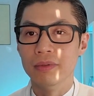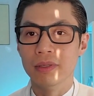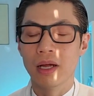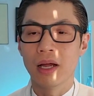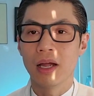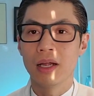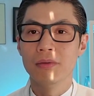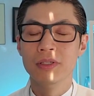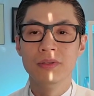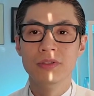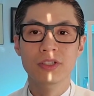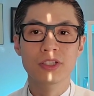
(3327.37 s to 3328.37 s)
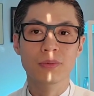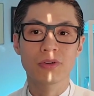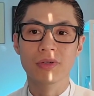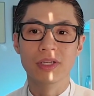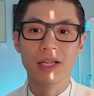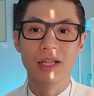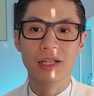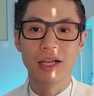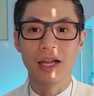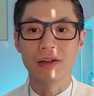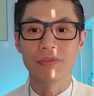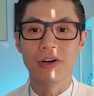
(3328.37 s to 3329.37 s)
I wouldn't use more than
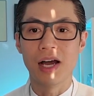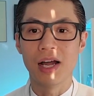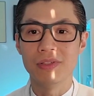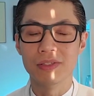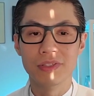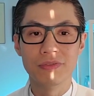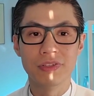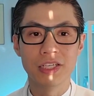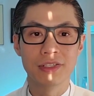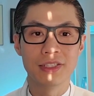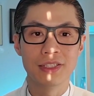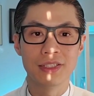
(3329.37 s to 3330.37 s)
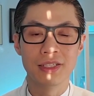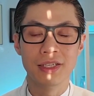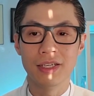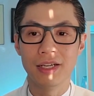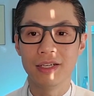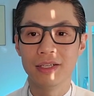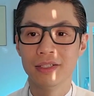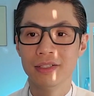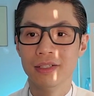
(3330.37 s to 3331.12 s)
like 5 different frequencies in a day.